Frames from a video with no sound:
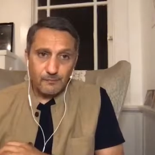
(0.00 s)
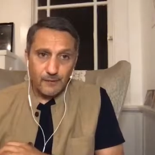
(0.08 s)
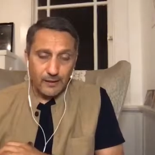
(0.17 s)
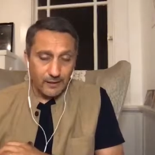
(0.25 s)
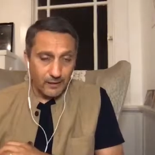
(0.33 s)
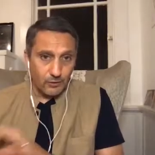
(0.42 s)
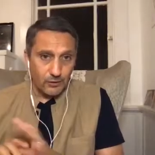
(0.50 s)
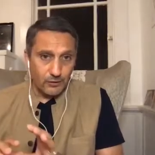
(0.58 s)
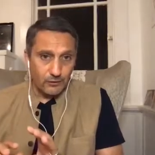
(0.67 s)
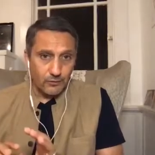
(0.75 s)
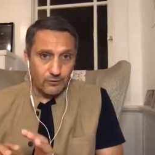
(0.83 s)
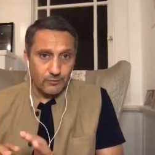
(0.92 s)
in order
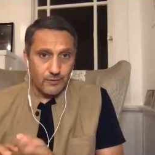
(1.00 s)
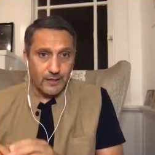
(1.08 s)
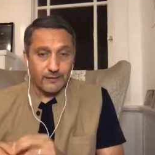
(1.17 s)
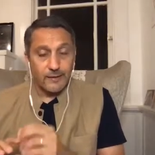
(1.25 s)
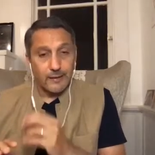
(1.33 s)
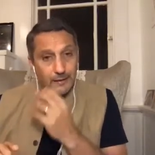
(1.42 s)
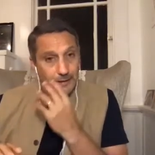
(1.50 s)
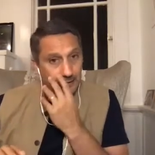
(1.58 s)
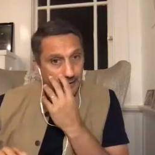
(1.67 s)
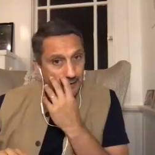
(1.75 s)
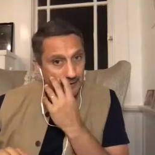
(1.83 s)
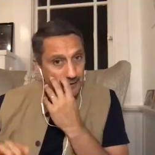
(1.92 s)
to do that.
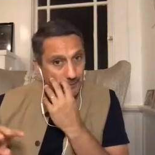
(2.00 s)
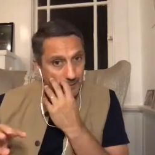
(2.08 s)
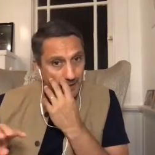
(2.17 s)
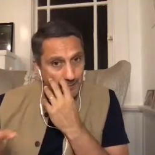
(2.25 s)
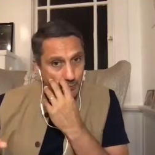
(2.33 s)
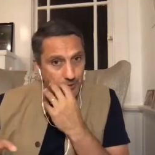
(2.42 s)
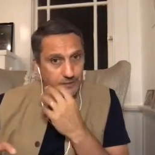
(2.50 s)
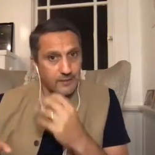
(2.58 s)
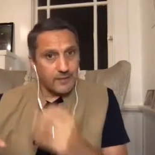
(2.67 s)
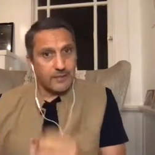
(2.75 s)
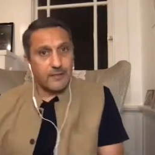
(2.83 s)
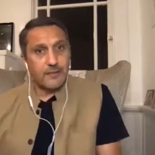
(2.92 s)
My point
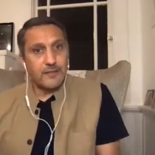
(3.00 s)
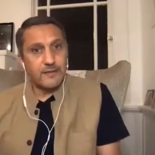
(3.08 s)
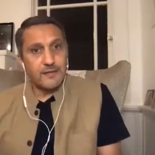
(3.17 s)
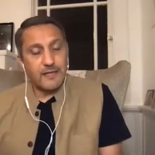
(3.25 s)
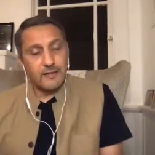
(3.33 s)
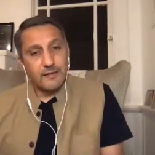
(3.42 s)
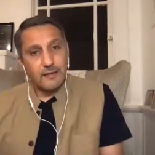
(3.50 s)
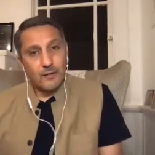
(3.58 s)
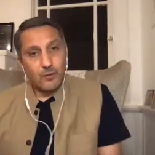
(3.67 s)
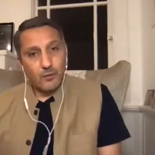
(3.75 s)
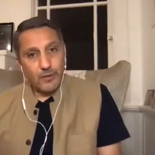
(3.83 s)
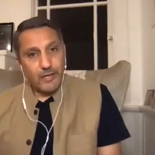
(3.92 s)
in here is that
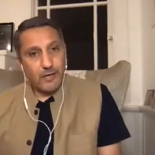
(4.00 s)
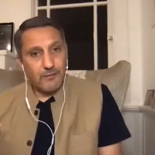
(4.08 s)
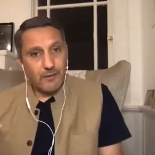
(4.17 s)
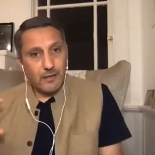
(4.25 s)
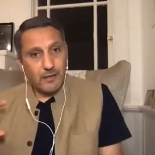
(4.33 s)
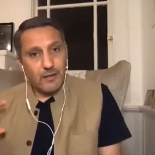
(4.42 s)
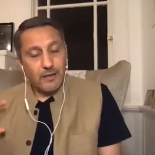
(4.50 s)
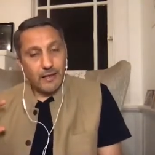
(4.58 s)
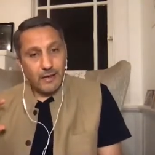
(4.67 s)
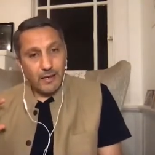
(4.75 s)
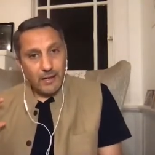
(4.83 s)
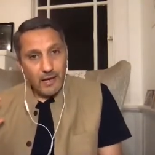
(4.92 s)
we have a
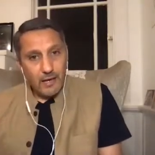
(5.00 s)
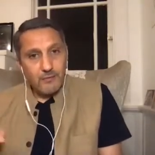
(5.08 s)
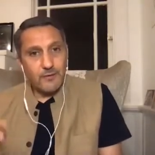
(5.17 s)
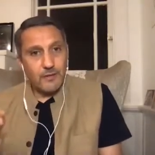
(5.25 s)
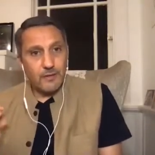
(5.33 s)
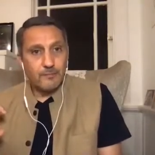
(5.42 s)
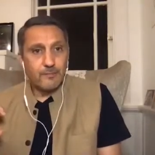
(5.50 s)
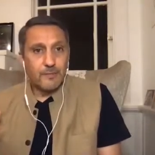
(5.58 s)
heavy